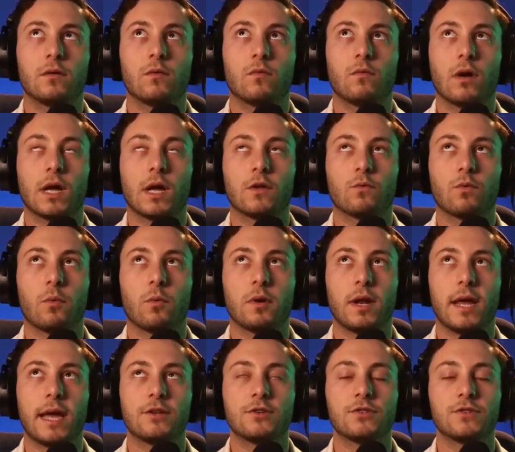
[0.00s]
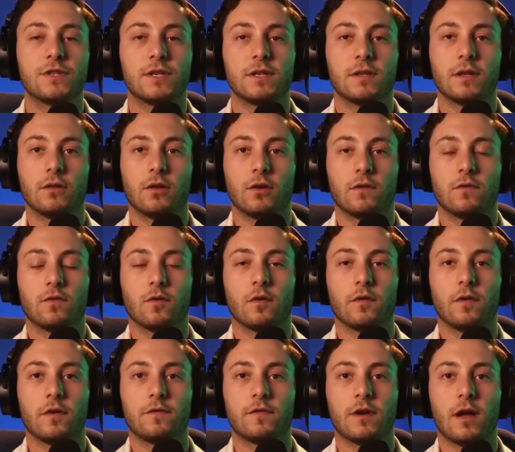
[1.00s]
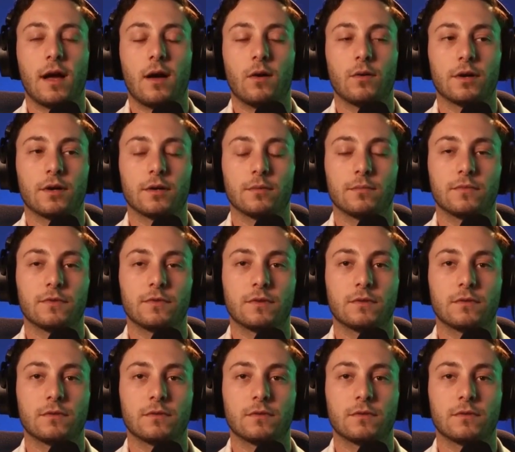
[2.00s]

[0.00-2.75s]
I guess what would agency then look for if not outcomes?